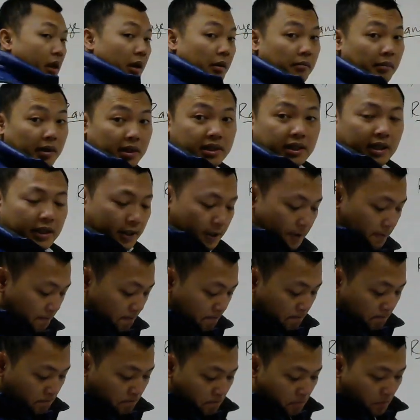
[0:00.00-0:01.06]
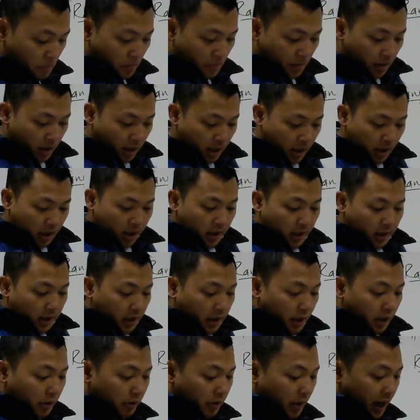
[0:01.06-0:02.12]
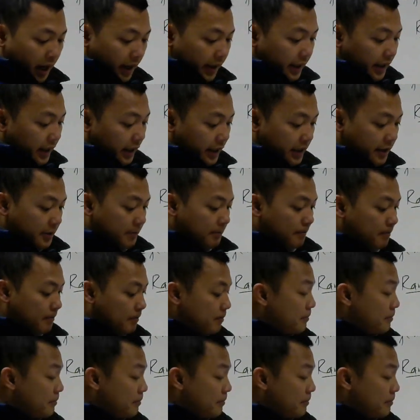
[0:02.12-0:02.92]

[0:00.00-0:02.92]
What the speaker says: Make sense? All right, next.